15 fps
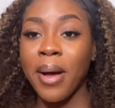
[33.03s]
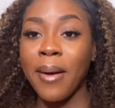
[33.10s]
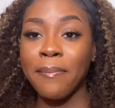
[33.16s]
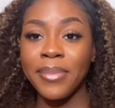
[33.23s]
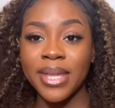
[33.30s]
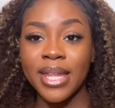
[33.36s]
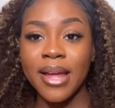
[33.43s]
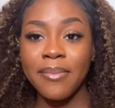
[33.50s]
I'm
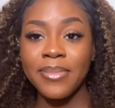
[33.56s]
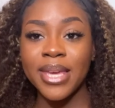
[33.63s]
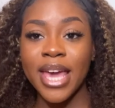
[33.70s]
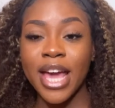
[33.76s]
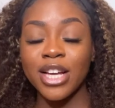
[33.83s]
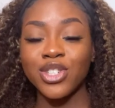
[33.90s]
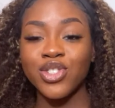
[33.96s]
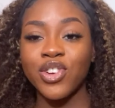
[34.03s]
Minami
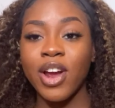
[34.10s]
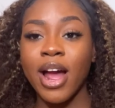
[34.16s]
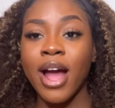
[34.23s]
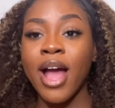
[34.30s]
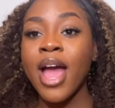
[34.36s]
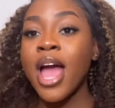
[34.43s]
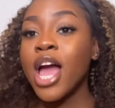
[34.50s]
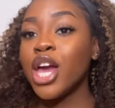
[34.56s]
Extra,
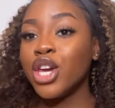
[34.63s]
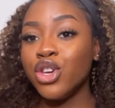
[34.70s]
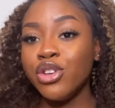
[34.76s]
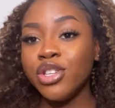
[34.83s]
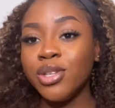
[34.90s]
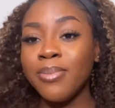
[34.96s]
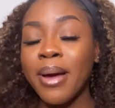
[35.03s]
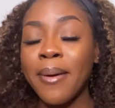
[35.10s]
a
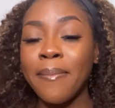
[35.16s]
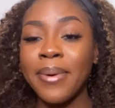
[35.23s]
YouTuber